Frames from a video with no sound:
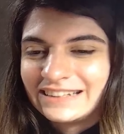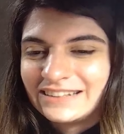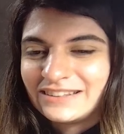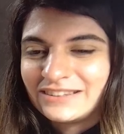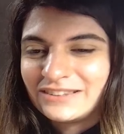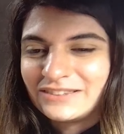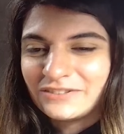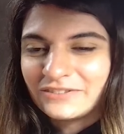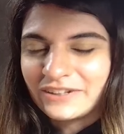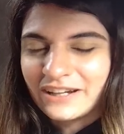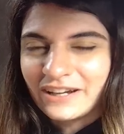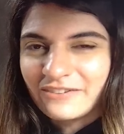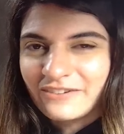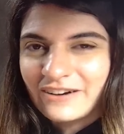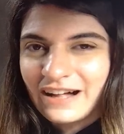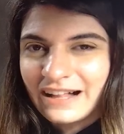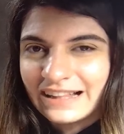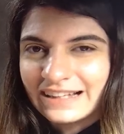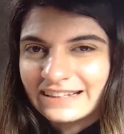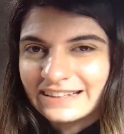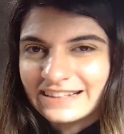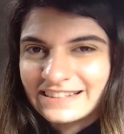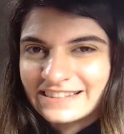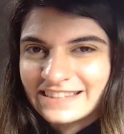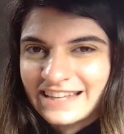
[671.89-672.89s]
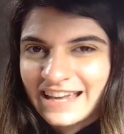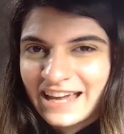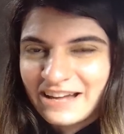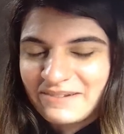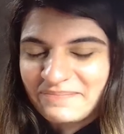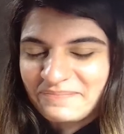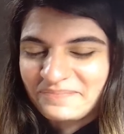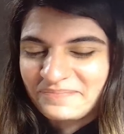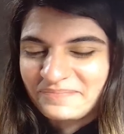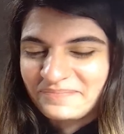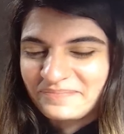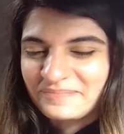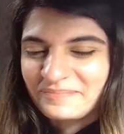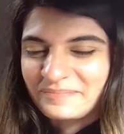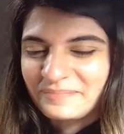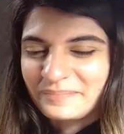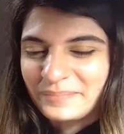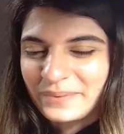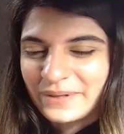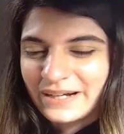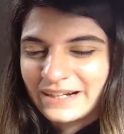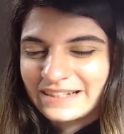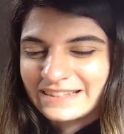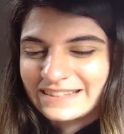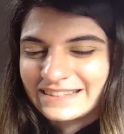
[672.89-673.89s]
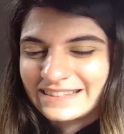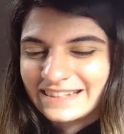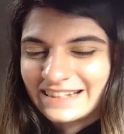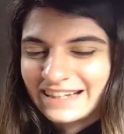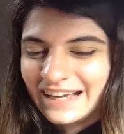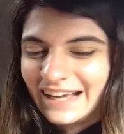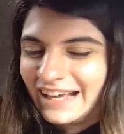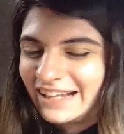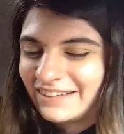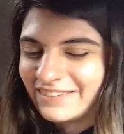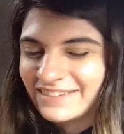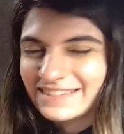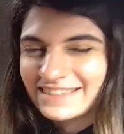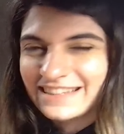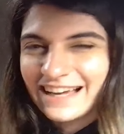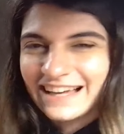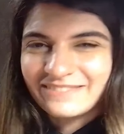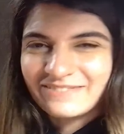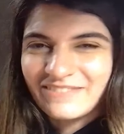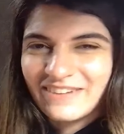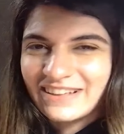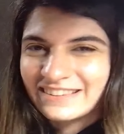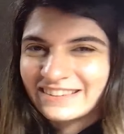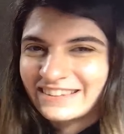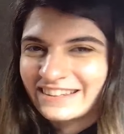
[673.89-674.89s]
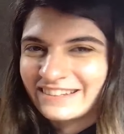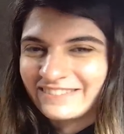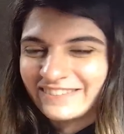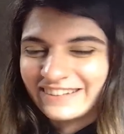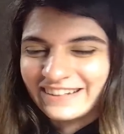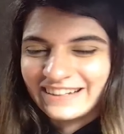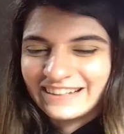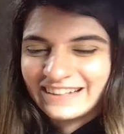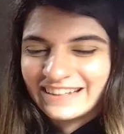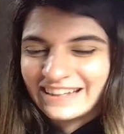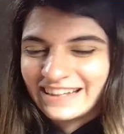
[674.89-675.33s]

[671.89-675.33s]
doing well in this game. But it was not meant to be.